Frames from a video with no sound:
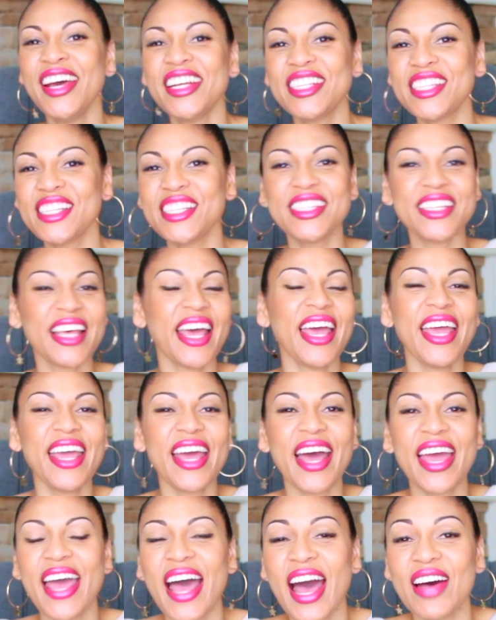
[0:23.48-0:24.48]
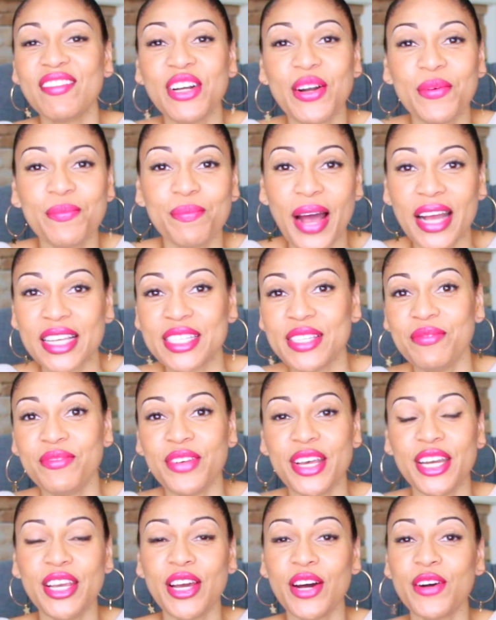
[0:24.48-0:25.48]
Today I have an unboxing
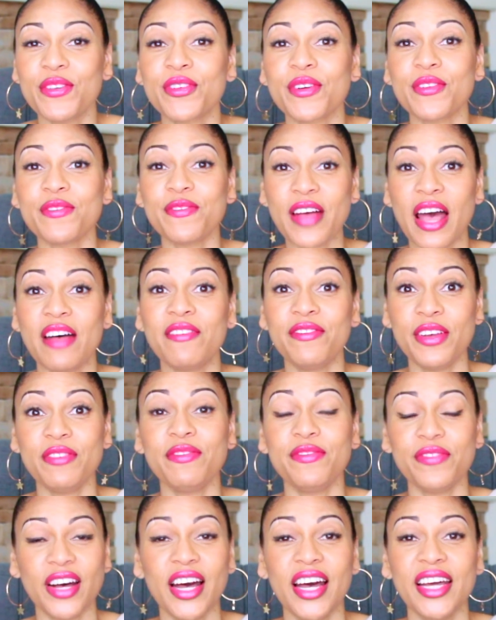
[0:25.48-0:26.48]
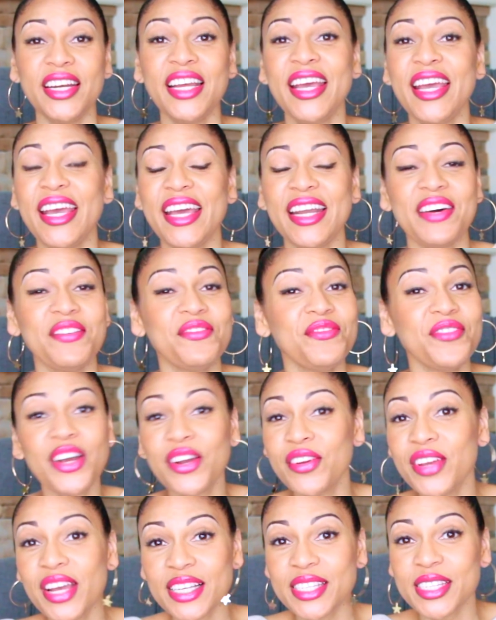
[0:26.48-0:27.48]
video from FabFitFun and I'm
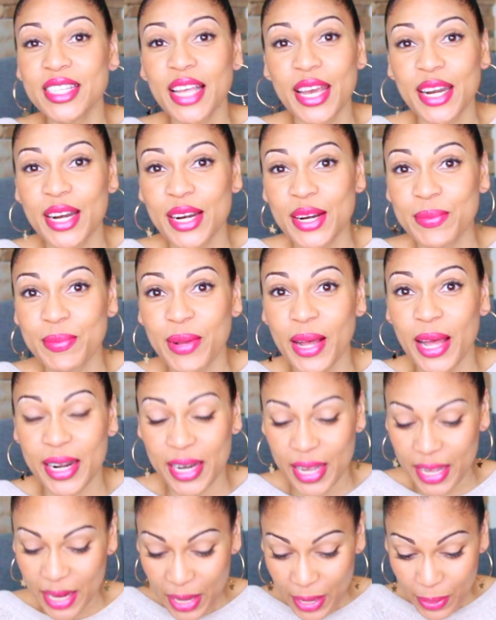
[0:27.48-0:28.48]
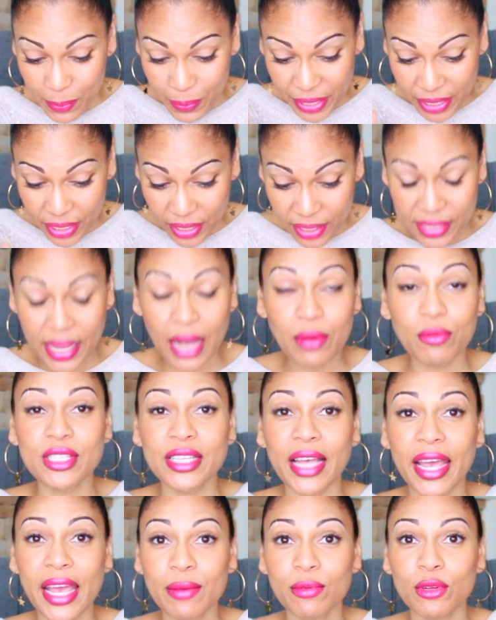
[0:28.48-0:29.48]
very excited about it because I was
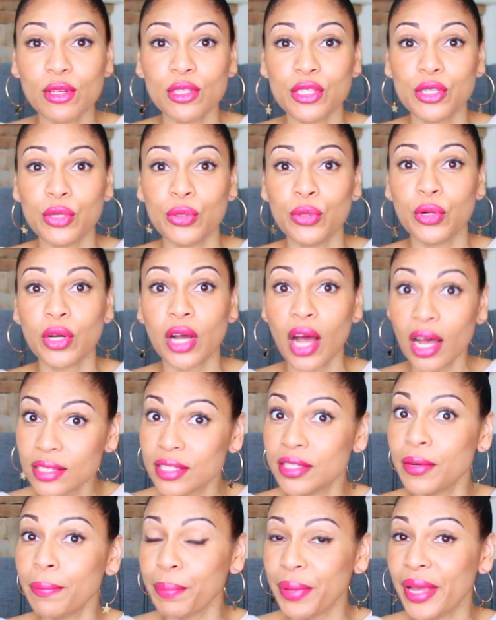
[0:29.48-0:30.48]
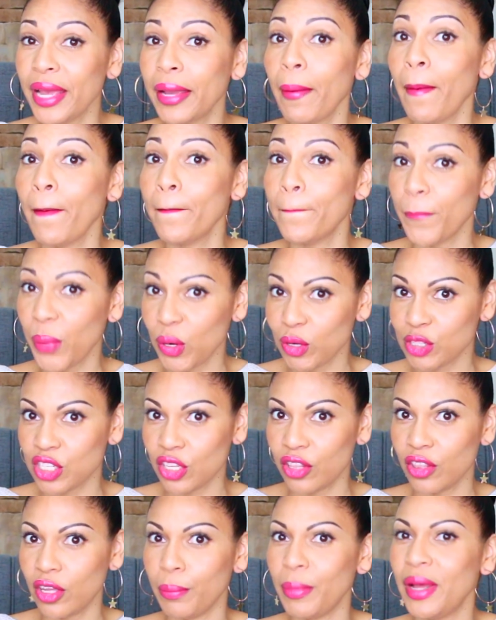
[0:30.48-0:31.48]
able to custom pick most
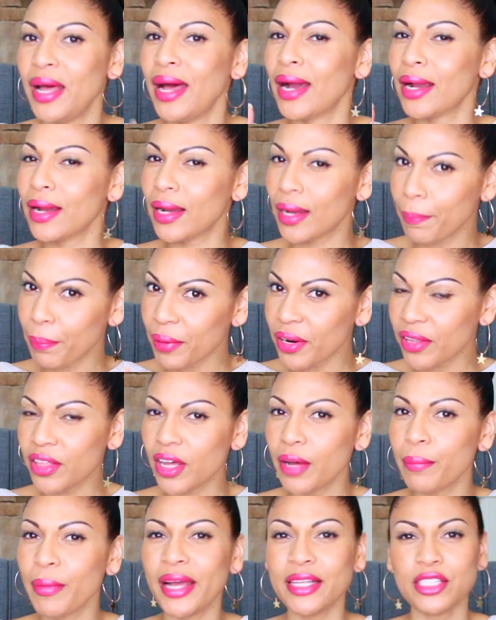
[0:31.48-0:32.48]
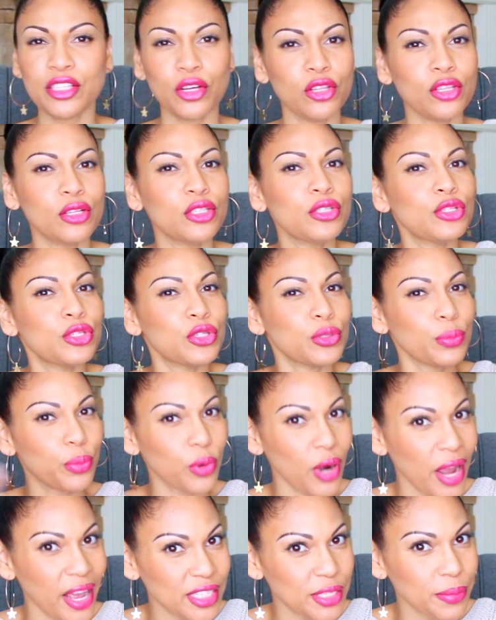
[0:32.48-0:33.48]
of them. A couple of them I told them to
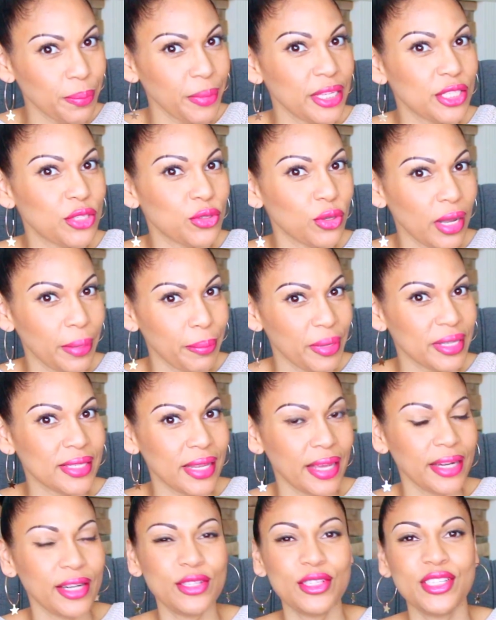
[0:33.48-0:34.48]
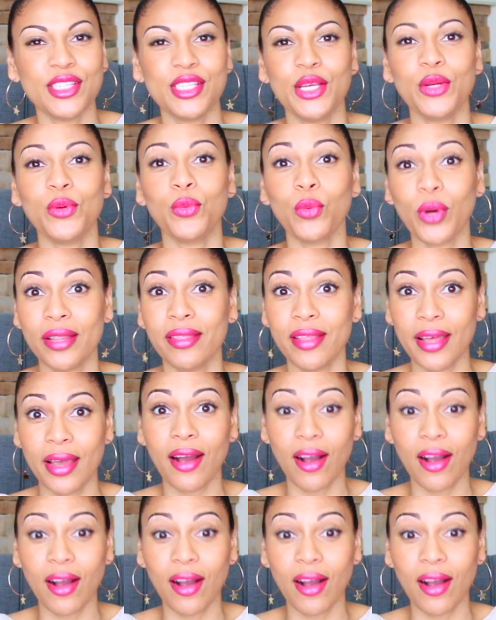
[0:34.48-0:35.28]
surprise me, so I'm excited to see what they